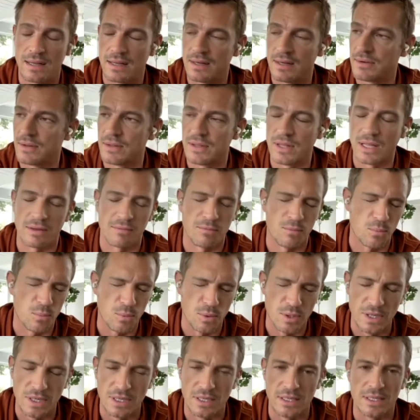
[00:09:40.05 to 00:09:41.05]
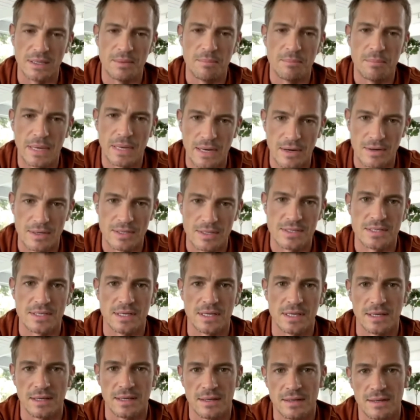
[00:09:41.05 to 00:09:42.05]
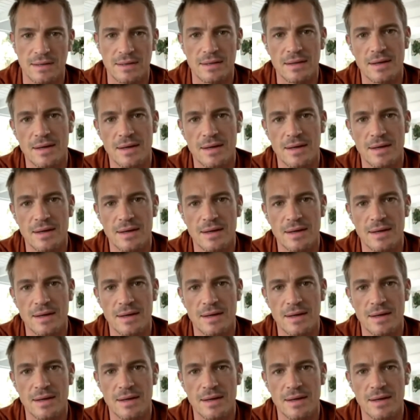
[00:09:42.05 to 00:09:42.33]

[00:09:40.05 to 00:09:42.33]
then like really embarrassing.